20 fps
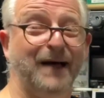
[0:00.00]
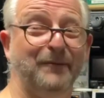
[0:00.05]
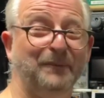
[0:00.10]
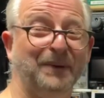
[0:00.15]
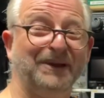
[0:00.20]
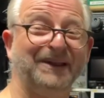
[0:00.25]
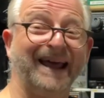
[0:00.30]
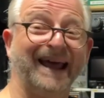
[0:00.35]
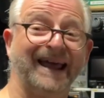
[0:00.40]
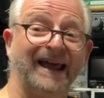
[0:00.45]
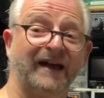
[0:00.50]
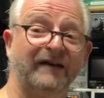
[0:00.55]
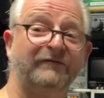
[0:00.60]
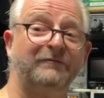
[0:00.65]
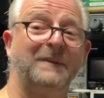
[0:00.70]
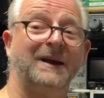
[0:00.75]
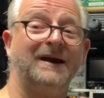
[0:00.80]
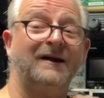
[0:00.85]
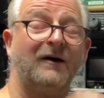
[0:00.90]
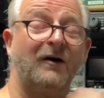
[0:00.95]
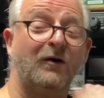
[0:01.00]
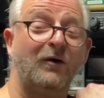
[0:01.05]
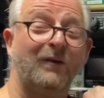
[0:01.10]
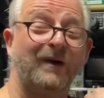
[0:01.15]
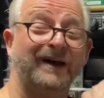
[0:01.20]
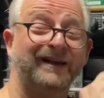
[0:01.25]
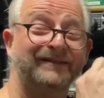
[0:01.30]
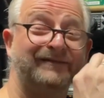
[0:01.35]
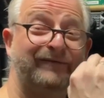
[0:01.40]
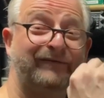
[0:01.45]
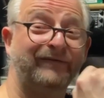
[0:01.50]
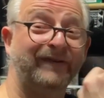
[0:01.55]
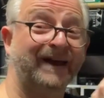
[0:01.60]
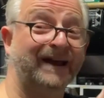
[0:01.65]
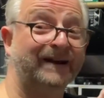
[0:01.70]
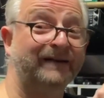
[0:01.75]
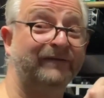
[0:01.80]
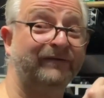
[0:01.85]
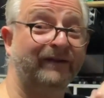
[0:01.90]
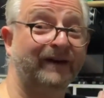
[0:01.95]
but they have been always
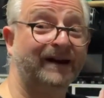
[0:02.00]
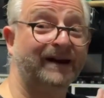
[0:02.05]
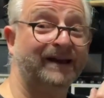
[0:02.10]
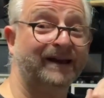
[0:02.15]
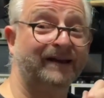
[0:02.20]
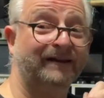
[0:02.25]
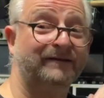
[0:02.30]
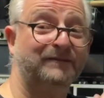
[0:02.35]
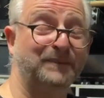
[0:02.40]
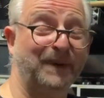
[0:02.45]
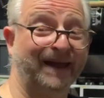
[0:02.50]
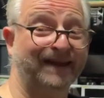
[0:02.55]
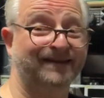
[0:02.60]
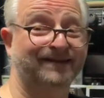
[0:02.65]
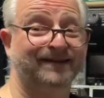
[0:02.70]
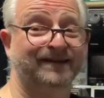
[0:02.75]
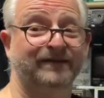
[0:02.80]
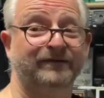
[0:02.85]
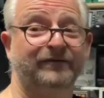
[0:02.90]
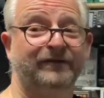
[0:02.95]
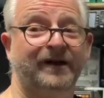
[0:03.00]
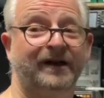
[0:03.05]
very, very expensive.